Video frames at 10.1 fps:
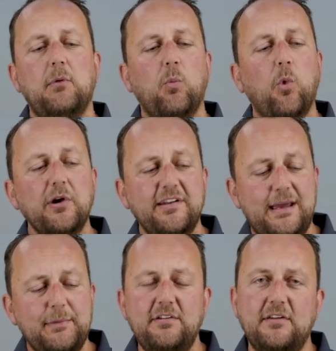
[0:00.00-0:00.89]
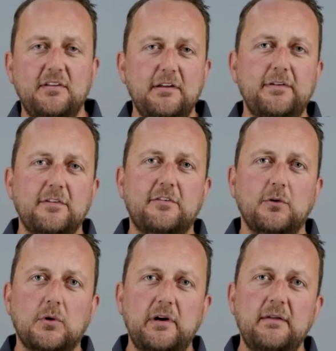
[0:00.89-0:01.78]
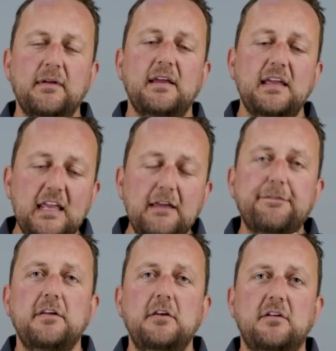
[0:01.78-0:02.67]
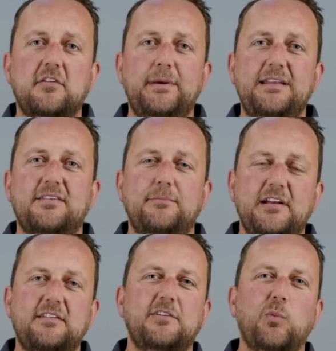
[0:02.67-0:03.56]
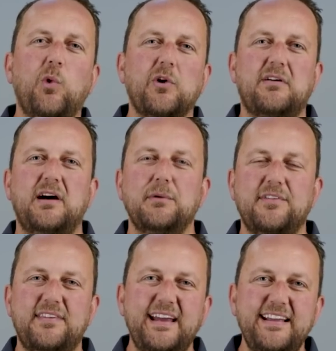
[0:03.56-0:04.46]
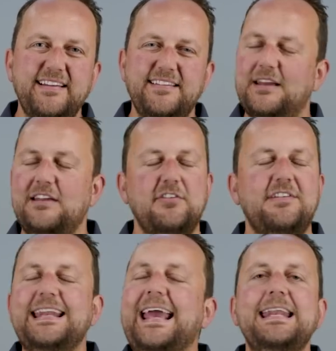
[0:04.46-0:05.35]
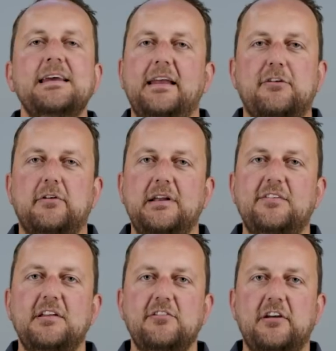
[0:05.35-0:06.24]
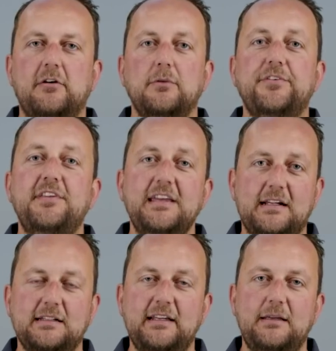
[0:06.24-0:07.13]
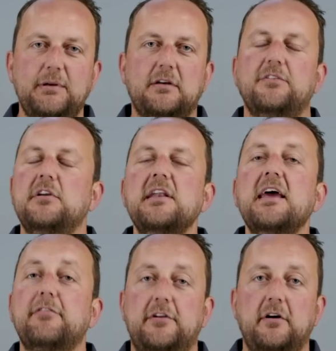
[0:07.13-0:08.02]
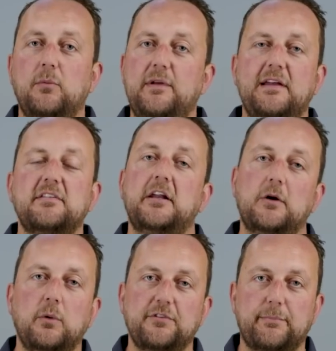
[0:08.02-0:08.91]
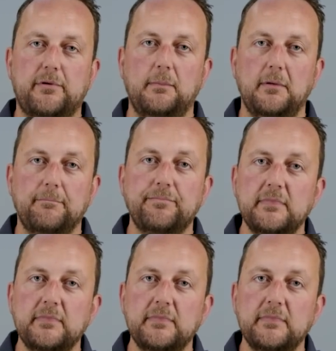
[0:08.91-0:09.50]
Water damage is a different story. If the units have been subjected to water, I would say, it just in any electronics in general, steer clear, because you never know when that's going to cause a problem.